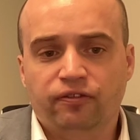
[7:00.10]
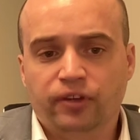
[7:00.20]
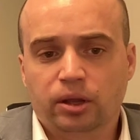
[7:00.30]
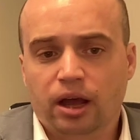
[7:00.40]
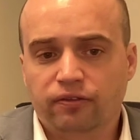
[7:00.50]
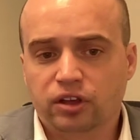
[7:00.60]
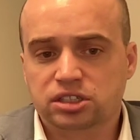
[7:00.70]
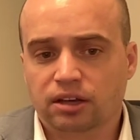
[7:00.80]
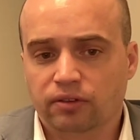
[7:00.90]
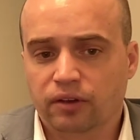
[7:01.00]
a Philadelphia
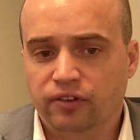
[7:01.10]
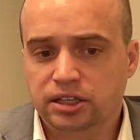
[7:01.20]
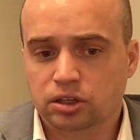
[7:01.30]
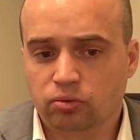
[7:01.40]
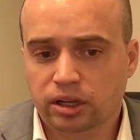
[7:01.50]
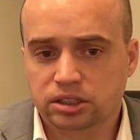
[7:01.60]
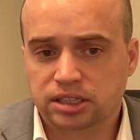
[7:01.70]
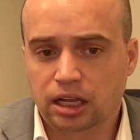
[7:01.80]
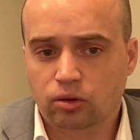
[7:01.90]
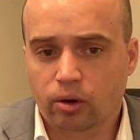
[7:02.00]
civil defense and real
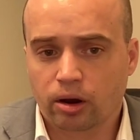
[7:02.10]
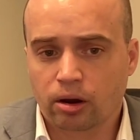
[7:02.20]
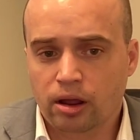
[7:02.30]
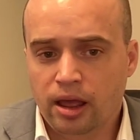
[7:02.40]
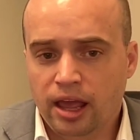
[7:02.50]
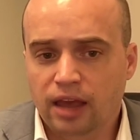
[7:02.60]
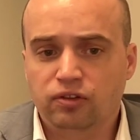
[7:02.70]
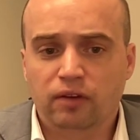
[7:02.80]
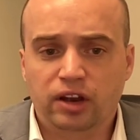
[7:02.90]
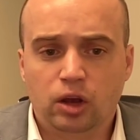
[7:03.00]
estate lawyer. If
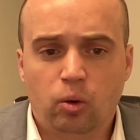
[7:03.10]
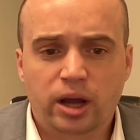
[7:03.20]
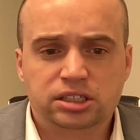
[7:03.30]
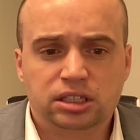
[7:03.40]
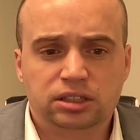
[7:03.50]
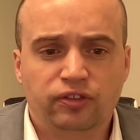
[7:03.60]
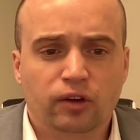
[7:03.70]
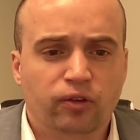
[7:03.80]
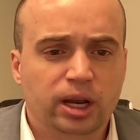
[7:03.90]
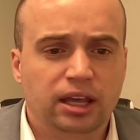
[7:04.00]
you have any questions, feel
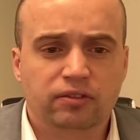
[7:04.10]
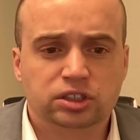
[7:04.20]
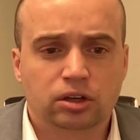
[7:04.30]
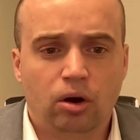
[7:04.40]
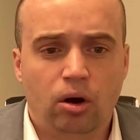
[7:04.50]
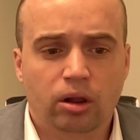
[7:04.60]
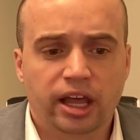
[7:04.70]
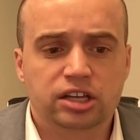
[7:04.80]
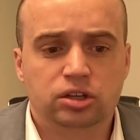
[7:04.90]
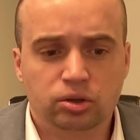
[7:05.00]
free to give us a call
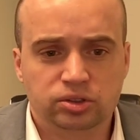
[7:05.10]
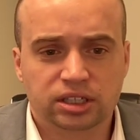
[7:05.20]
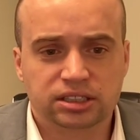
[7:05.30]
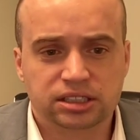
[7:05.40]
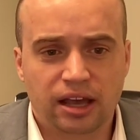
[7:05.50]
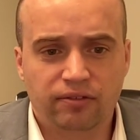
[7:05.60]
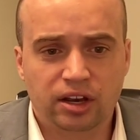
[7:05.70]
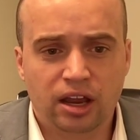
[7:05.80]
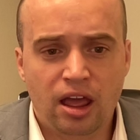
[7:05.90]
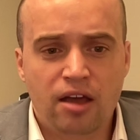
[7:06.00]
at
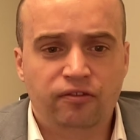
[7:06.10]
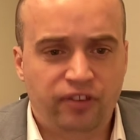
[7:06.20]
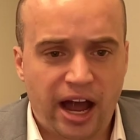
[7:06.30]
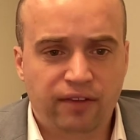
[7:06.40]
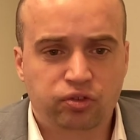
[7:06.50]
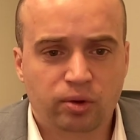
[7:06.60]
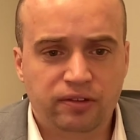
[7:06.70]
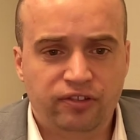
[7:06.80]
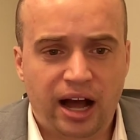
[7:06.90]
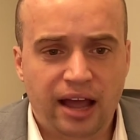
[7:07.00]

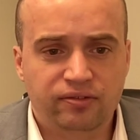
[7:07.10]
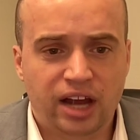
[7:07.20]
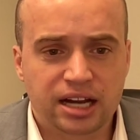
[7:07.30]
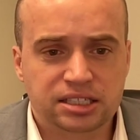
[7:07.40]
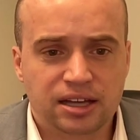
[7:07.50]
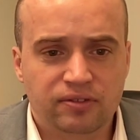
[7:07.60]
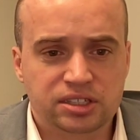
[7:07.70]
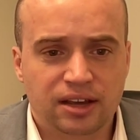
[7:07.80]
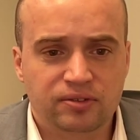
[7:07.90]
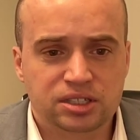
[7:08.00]

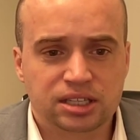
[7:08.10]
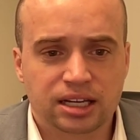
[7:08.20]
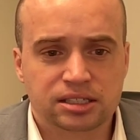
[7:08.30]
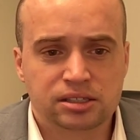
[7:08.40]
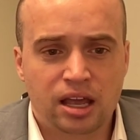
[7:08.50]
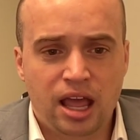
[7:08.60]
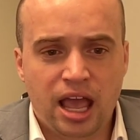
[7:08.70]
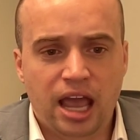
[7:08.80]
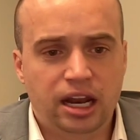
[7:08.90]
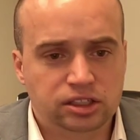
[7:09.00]
267-535-9776.
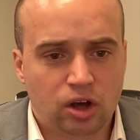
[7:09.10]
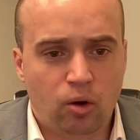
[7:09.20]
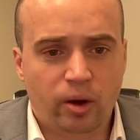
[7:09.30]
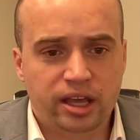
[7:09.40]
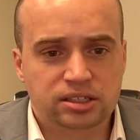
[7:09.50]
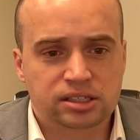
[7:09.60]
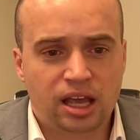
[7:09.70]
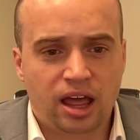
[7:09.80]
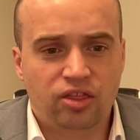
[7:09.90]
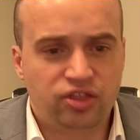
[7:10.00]
And as always,
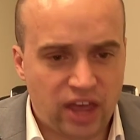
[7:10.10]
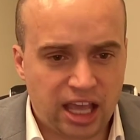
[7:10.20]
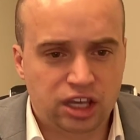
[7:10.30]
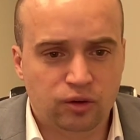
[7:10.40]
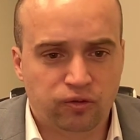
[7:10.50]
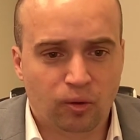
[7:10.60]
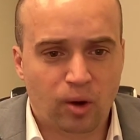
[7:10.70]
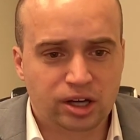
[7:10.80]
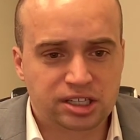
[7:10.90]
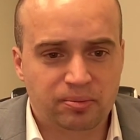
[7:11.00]
thank you for
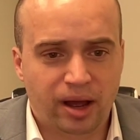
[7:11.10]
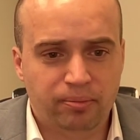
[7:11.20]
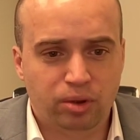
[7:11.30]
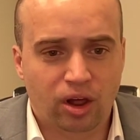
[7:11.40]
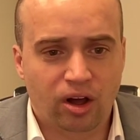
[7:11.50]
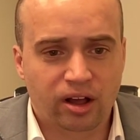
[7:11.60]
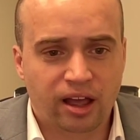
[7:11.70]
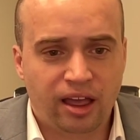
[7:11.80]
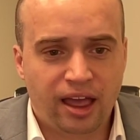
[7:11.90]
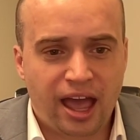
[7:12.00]
watching my blog.
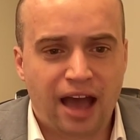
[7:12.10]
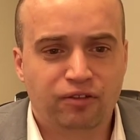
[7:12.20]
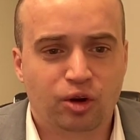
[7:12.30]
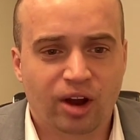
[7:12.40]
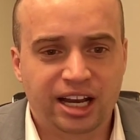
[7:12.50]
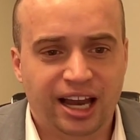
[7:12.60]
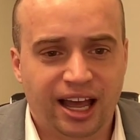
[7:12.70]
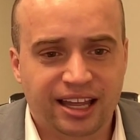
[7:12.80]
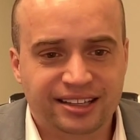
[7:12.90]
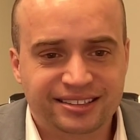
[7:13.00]
Have a great night.